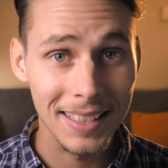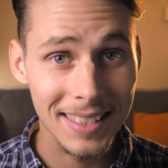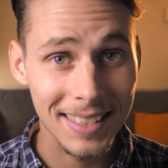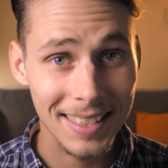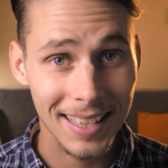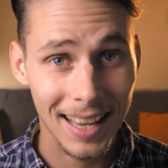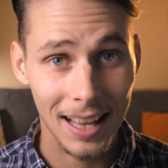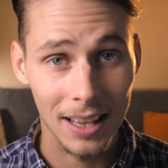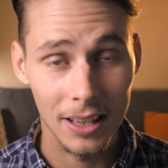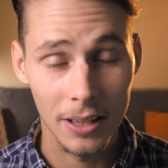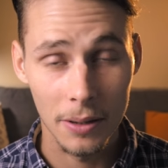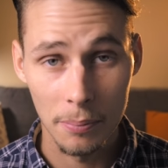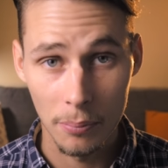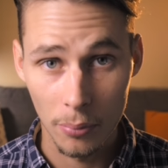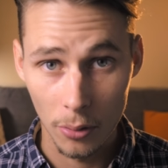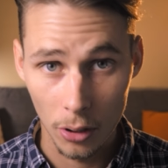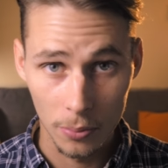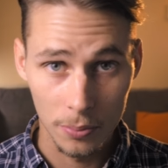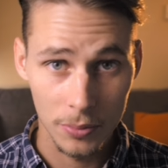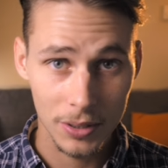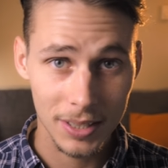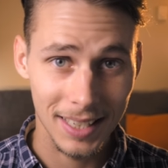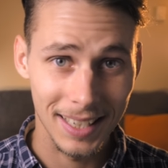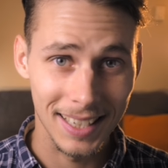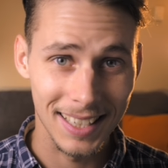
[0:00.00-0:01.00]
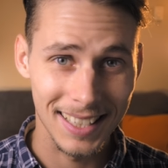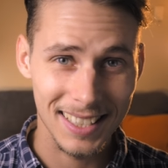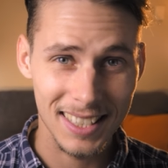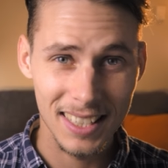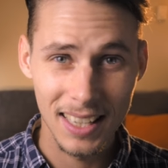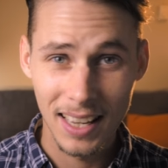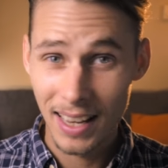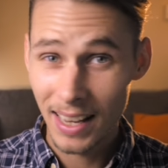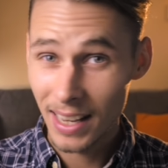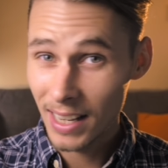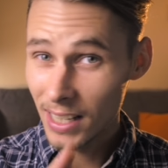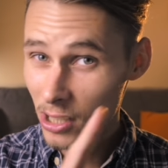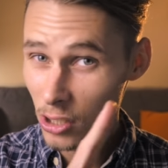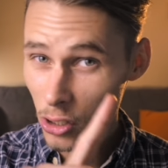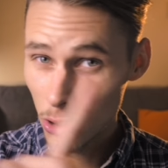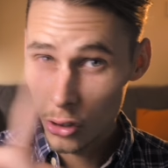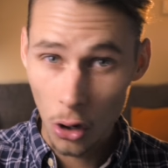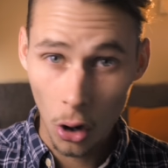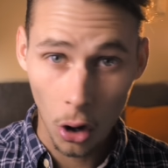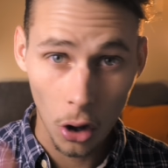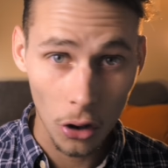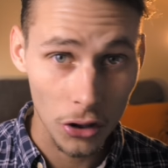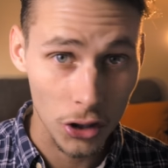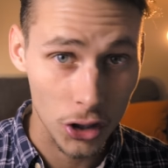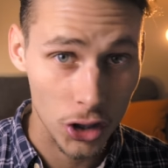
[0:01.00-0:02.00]
and selling broomsticks is
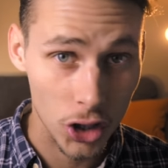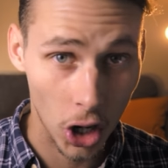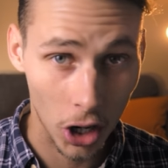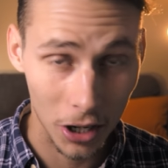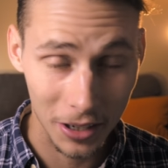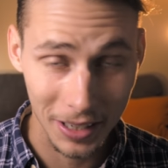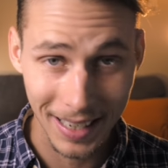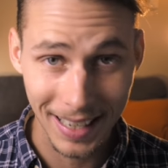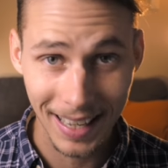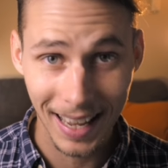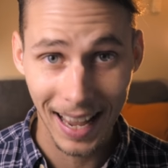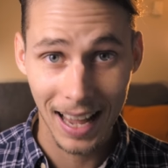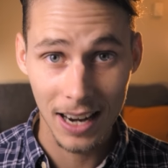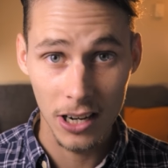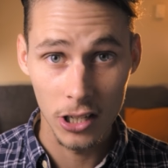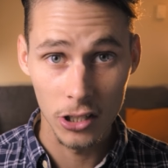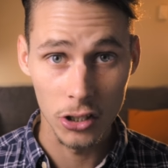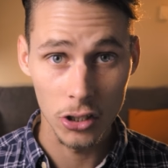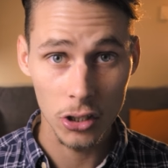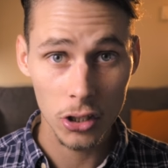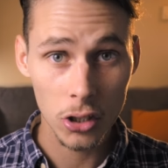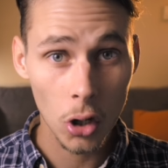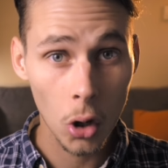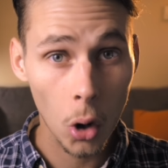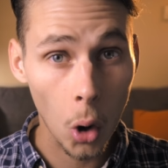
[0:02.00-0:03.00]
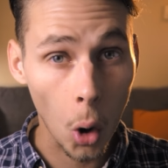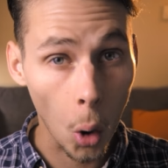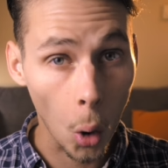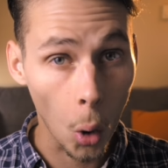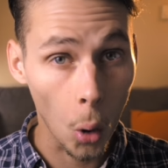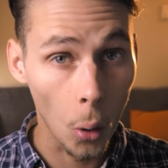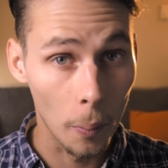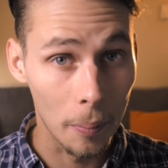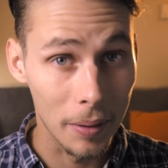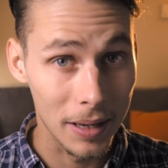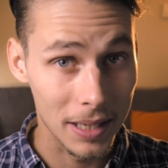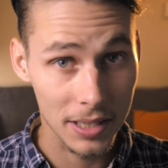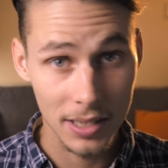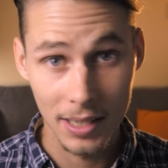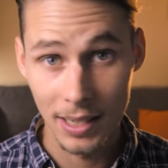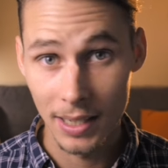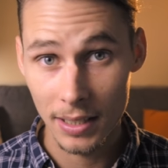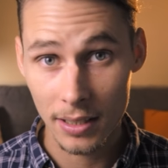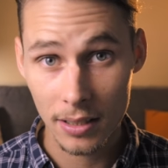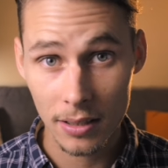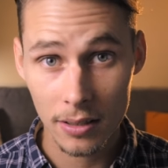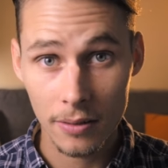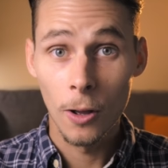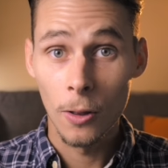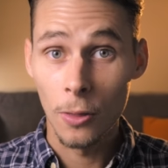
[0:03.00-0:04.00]
not the Chudley Cannon's core
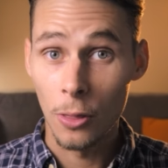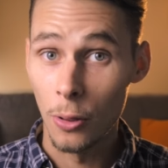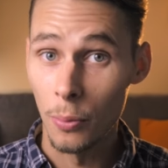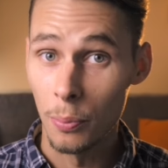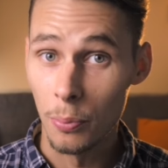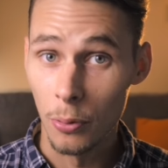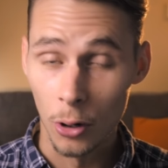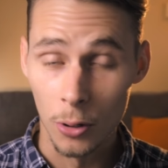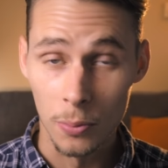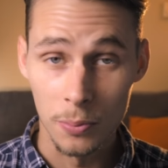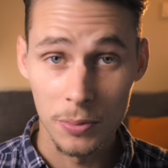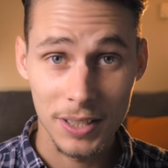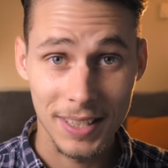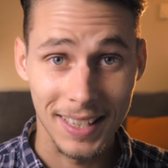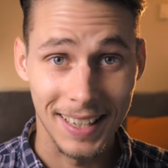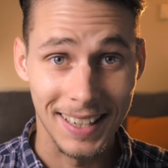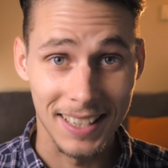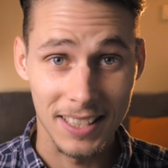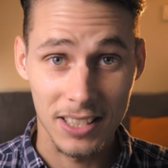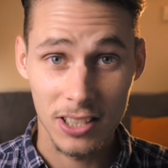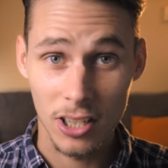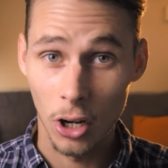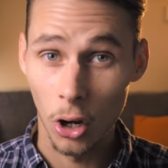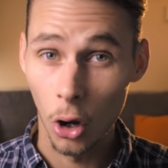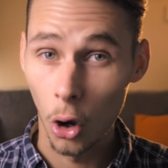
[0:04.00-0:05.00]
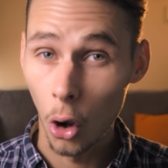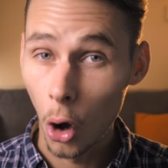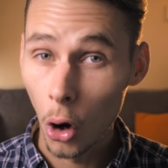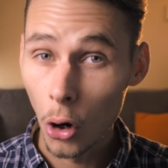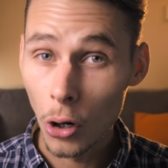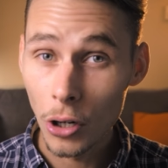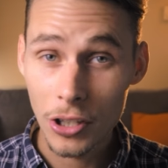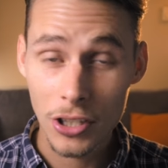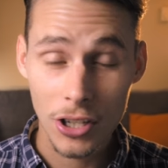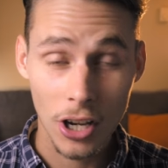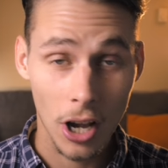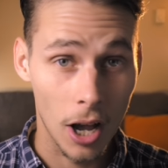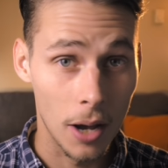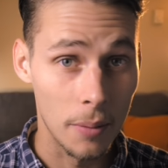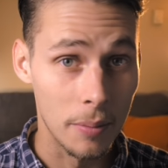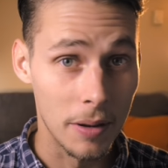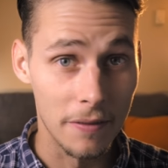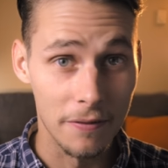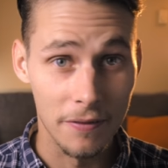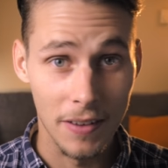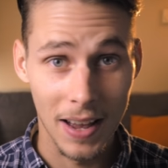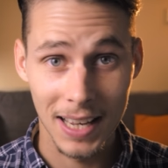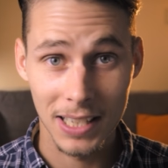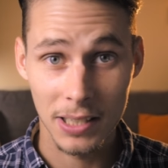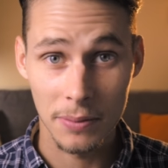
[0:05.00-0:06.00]
business. The broomsticks are long-term
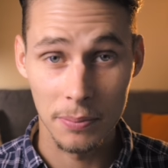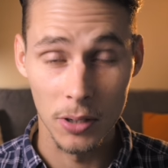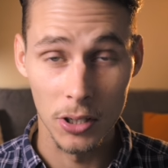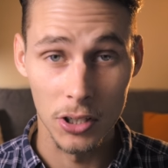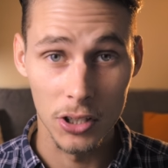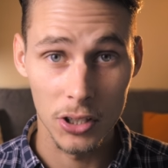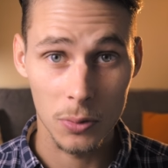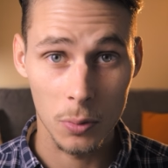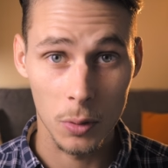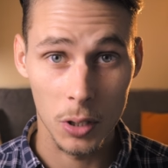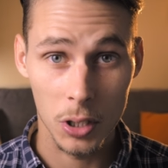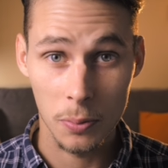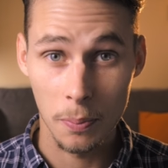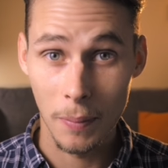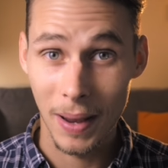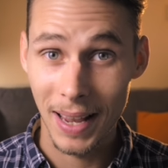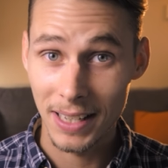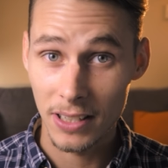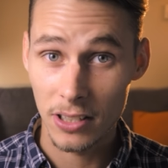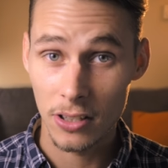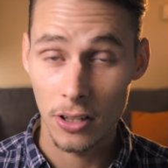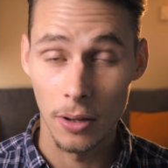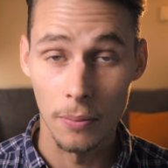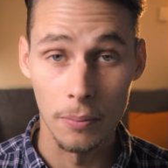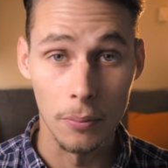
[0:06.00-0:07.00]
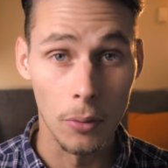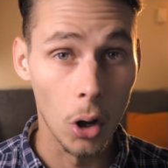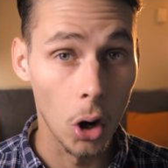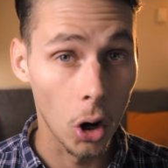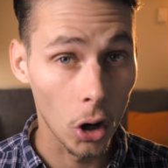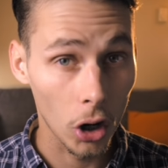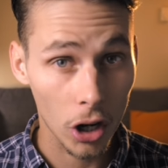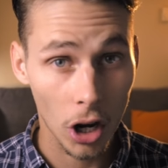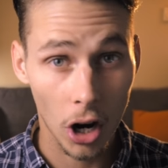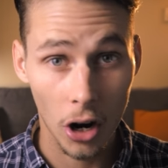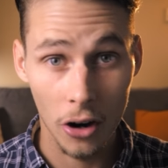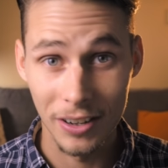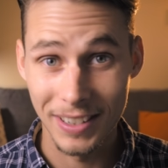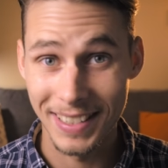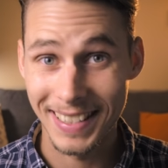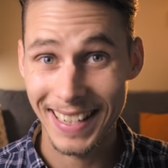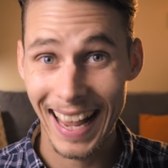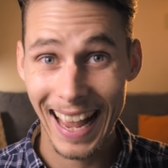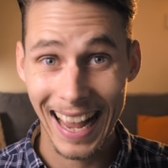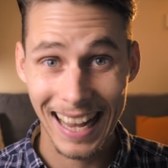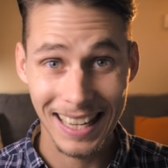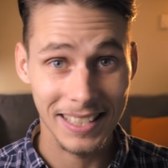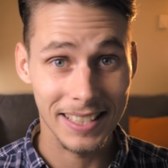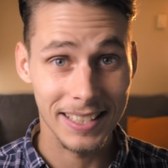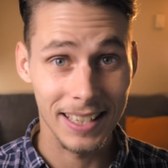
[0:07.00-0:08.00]
investments which makes them non-current
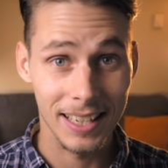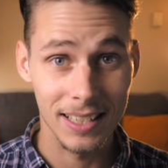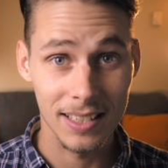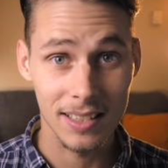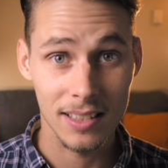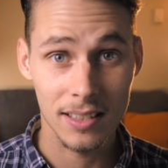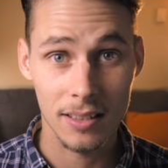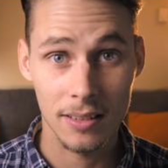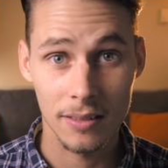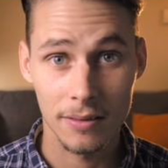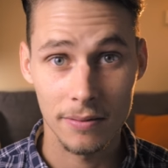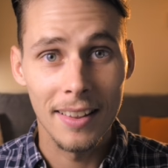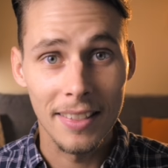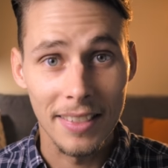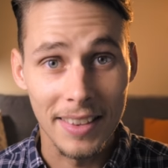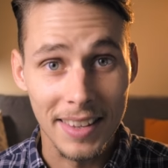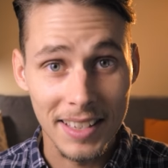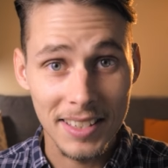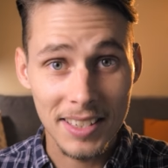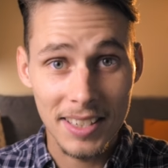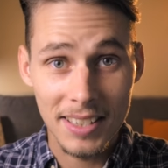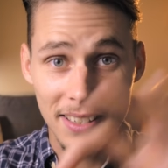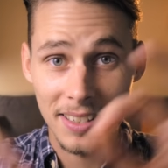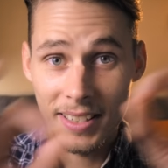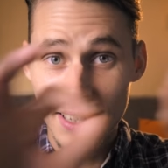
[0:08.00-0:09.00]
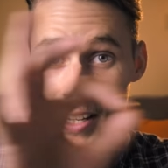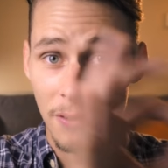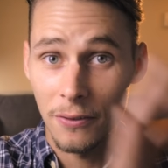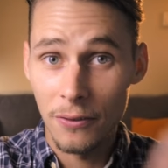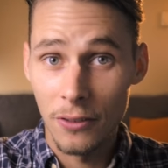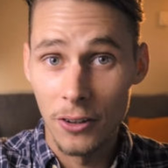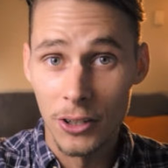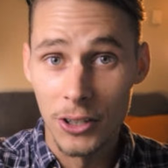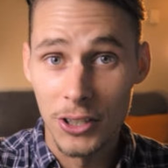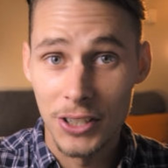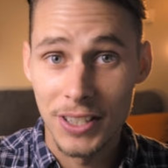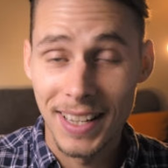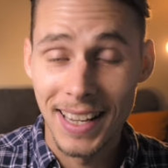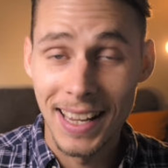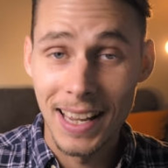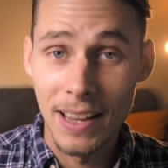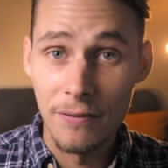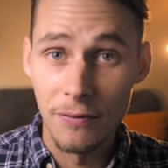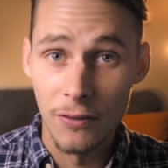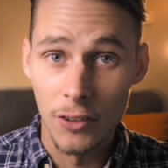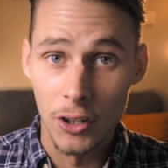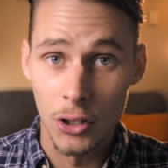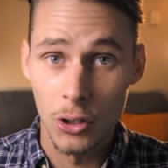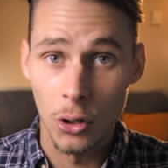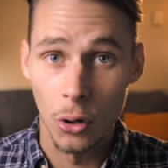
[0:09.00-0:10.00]
assets. This is different to
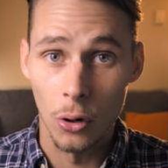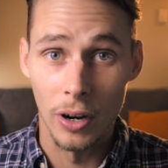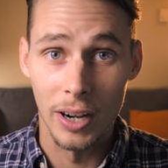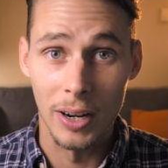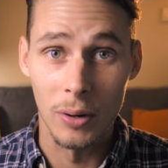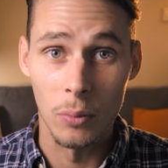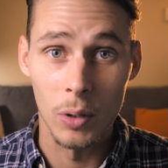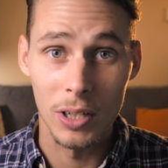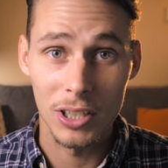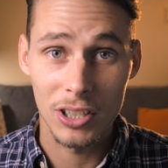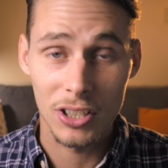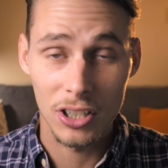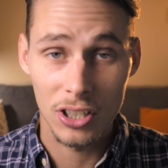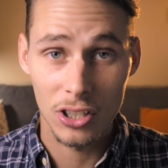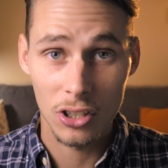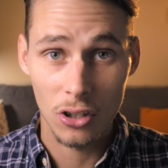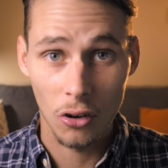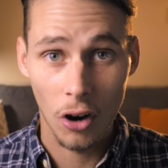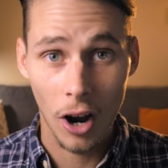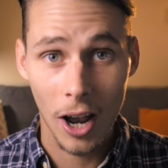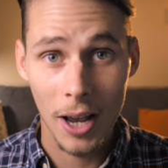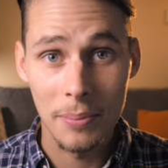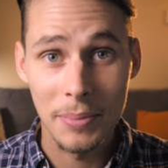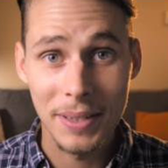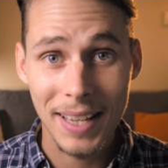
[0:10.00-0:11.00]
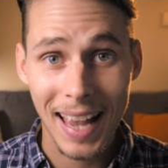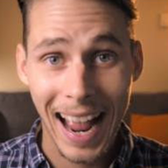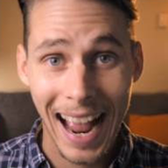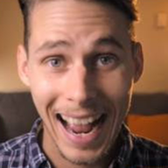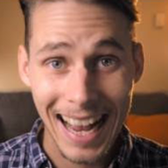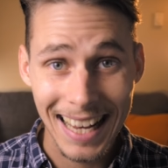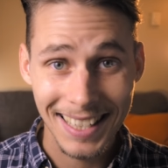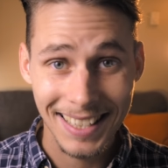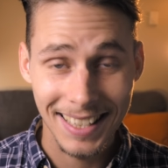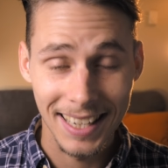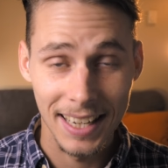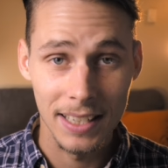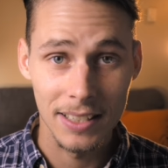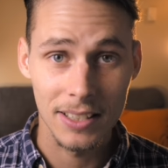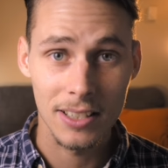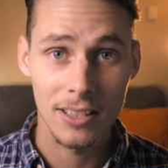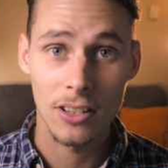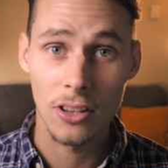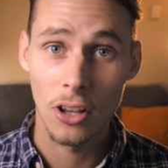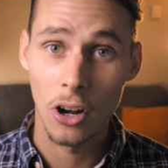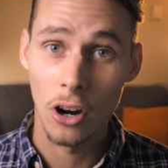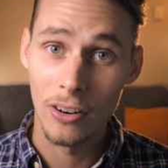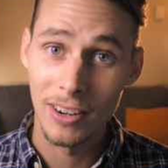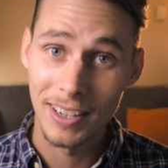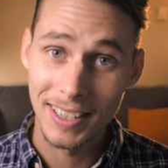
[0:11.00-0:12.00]
inventory which describes assets
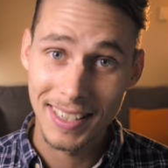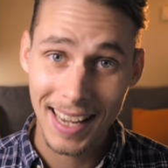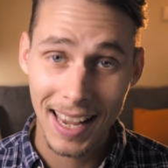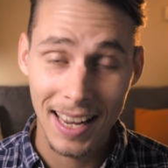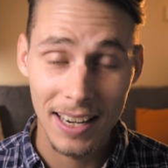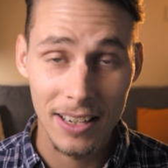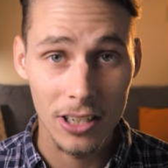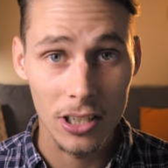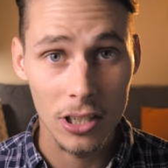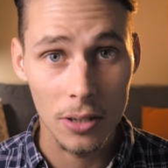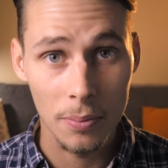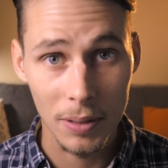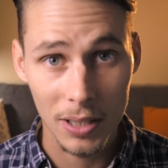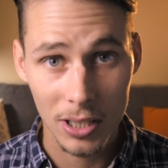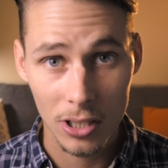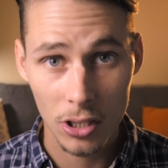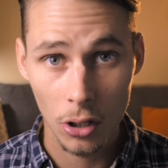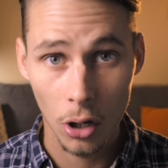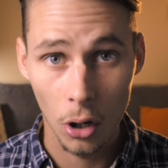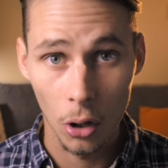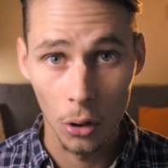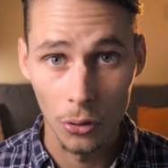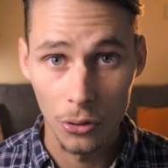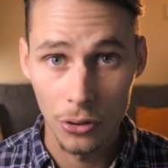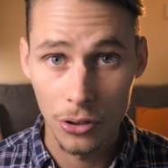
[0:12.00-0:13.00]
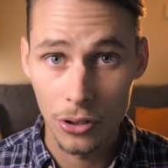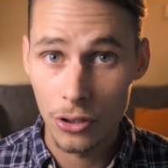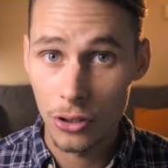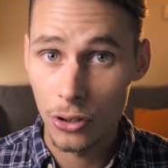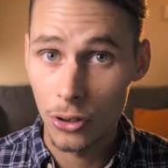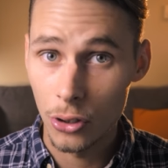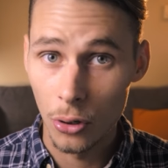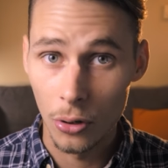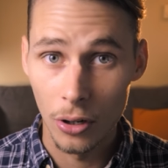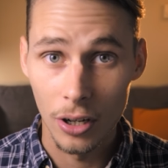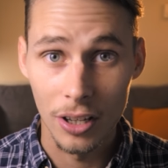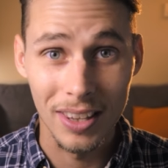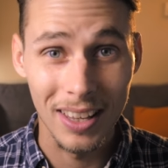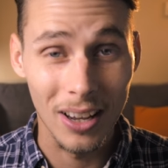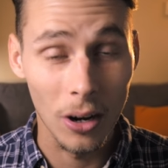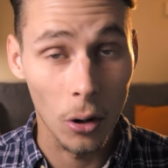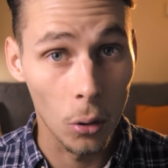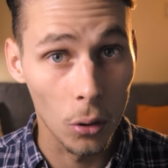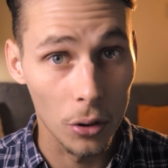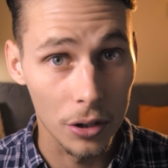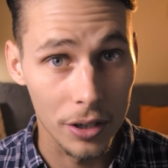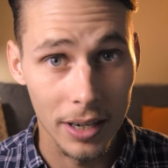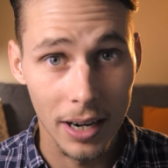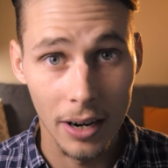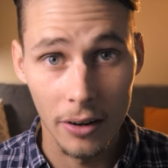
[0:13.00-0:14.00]
that are intended to be sold during the
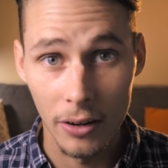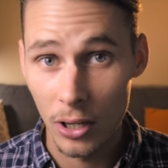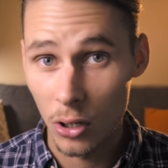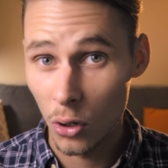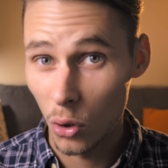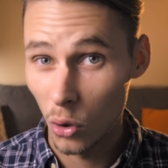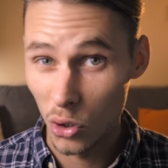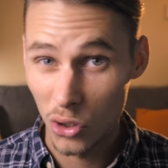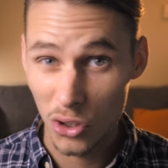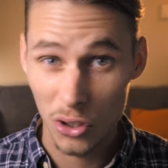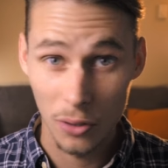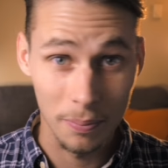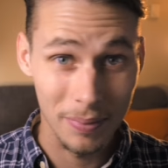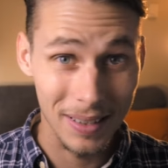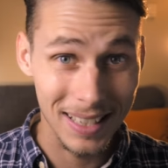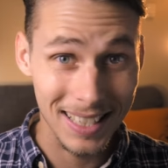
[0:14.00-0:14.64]
ordinary course of